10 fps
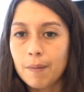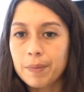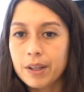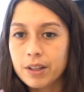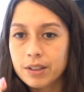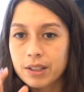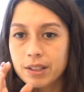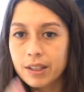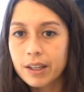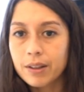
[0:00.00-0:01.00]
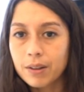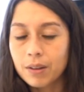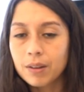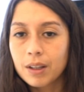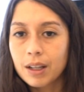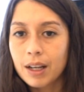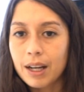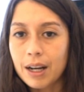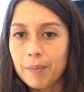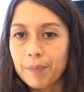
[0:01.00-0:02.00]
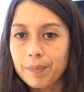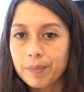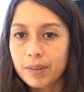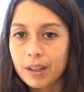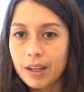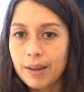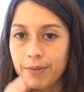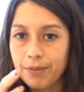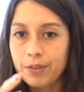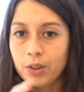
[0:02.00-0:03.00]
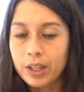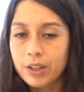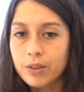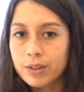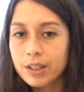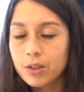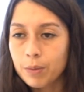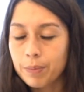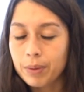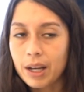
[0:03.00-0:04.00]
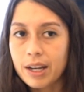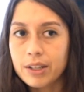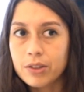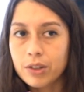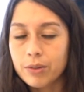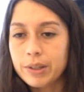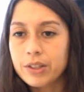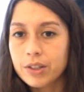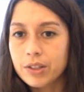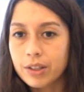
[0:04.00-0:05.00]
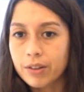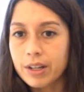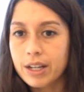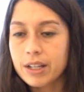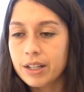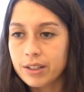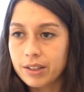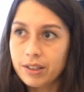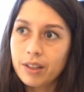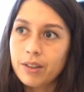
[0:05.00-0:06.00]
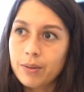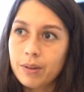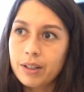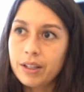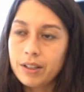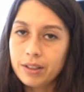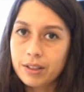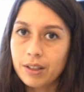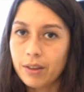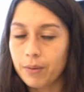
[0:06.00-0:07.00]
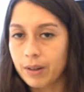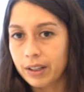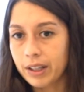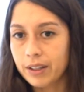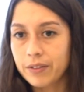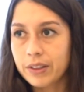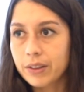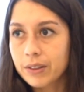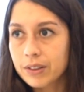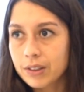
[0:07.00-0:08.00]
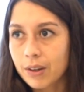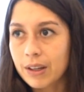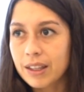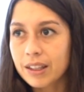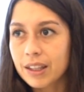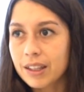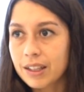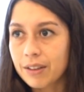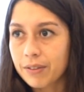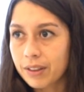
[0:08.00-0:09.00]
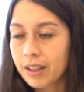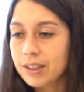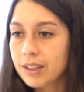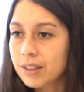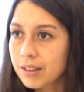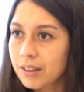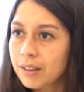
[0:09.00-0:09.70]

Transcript: here's the skill. If you can use it to apply it to your research, then great. Here's this other one kind of deal. So I think that they differ in that sense.